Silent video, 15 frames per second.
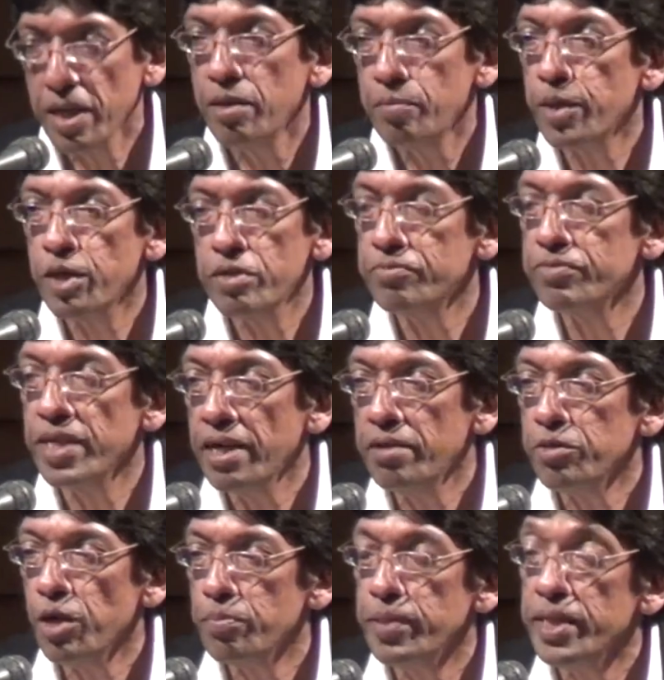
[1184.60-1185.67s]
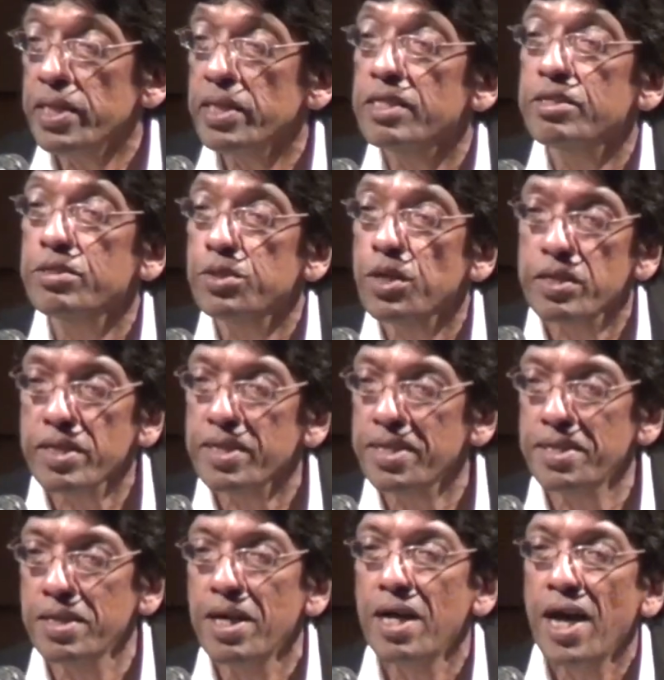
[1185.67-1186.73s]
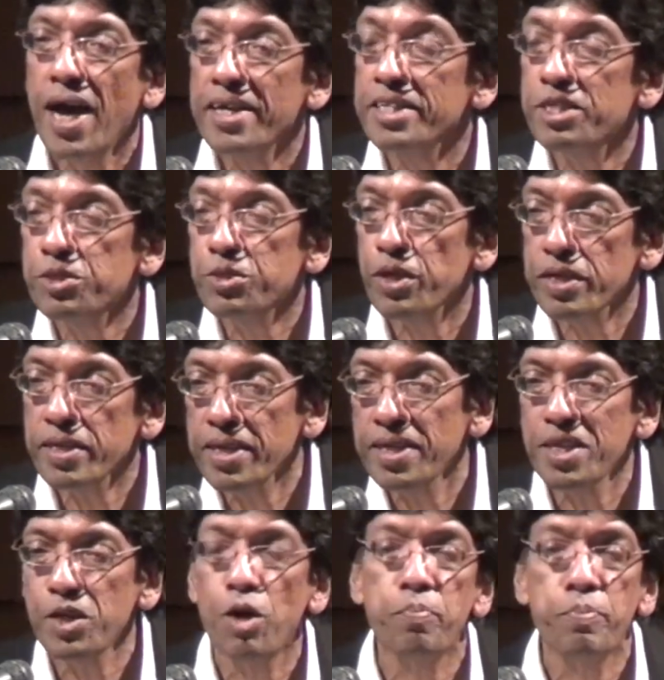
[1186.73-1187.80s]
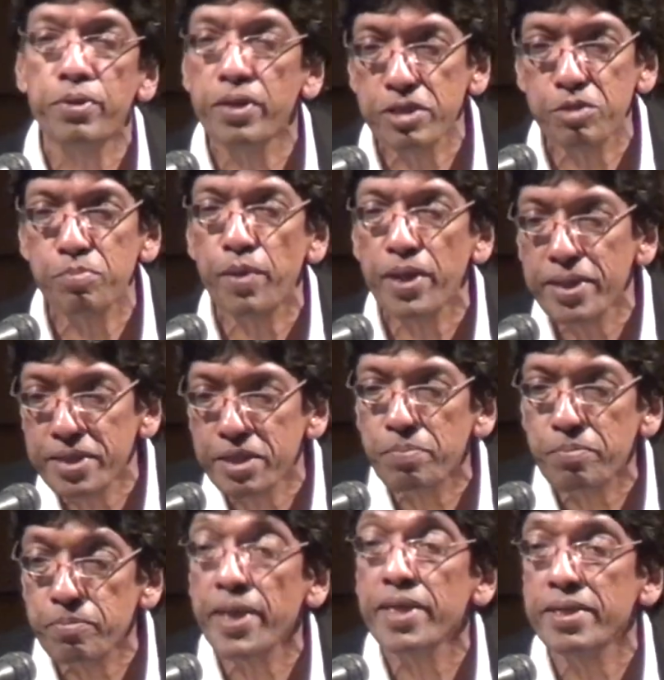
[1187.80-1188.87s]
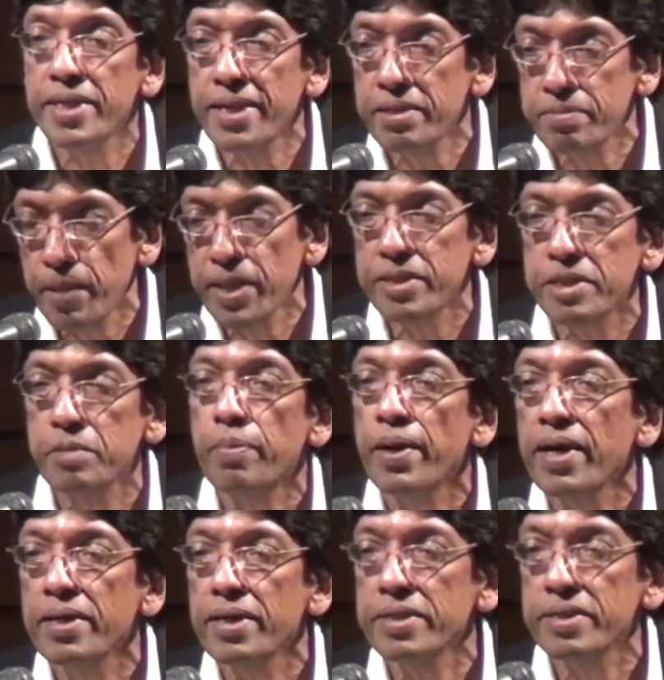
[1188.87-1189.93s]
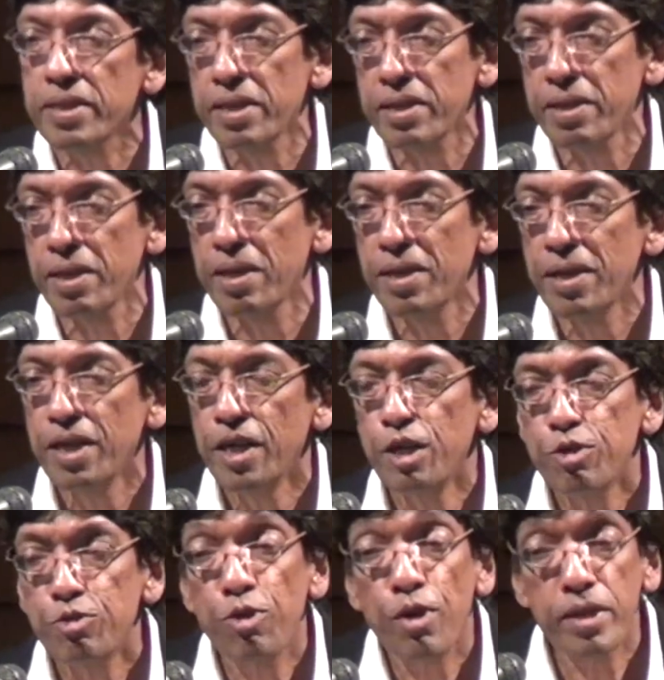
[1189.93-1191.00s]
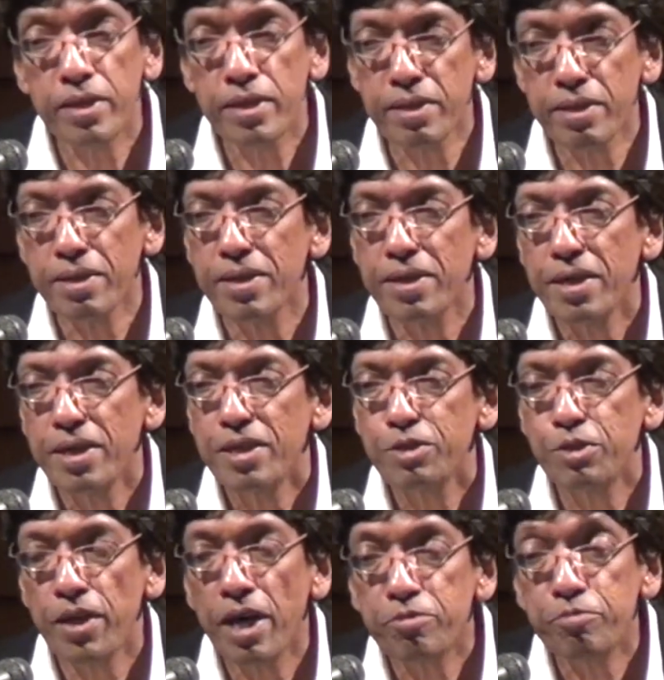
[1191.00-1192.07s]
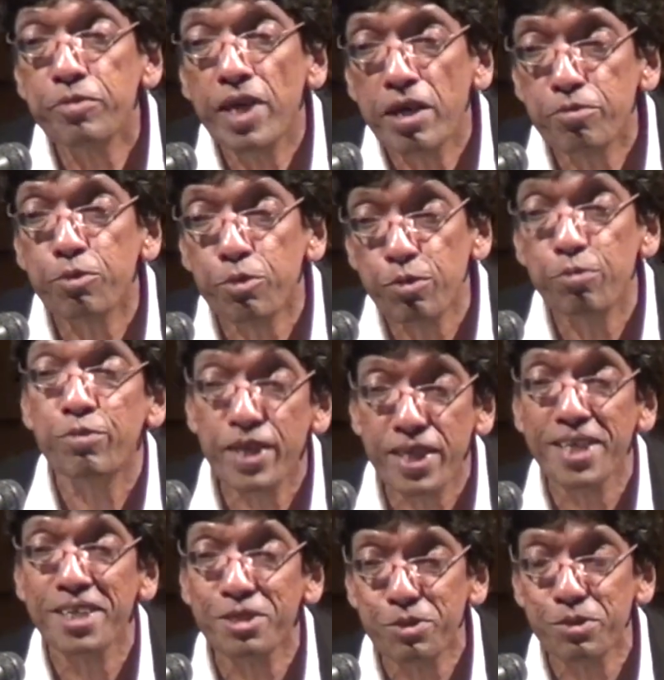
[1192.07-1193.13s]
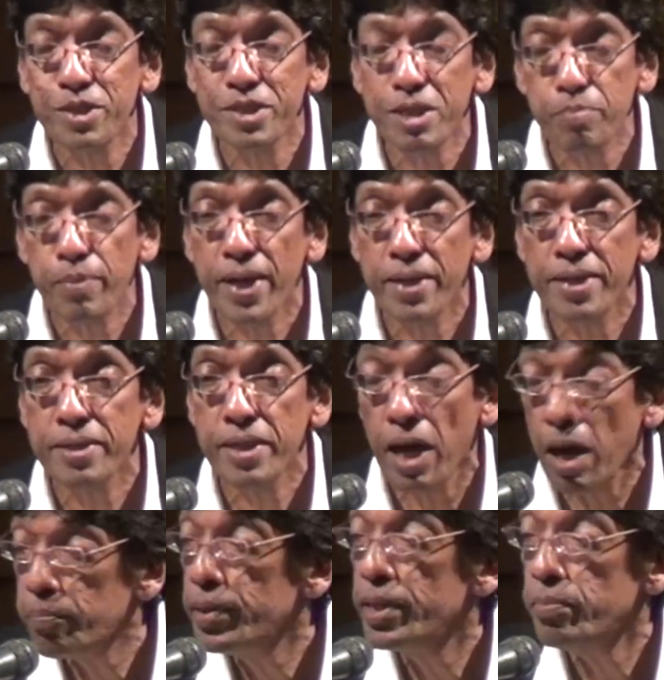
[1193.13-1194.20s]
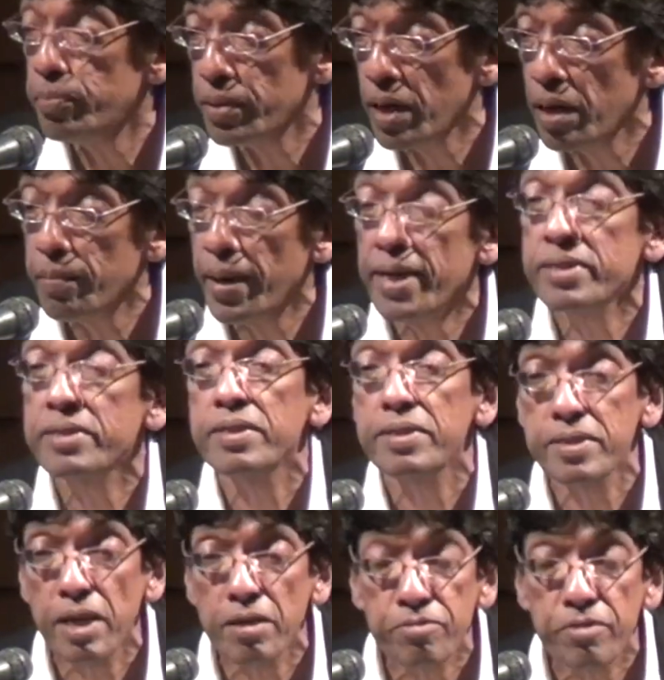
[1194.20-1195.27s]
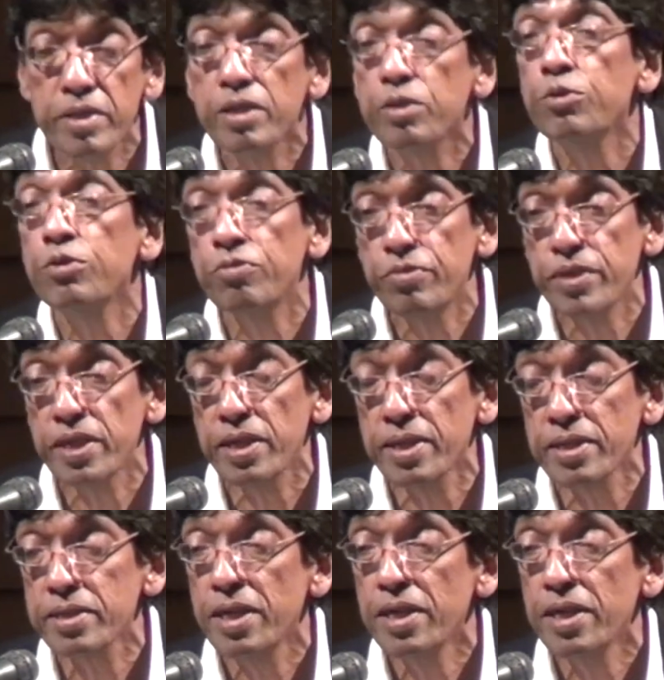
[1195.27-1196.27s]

Because we have not been historically oppressed by Japan and China. So I think, so that we have good feelings towards Japan, and our people, our masses, have very good feelings.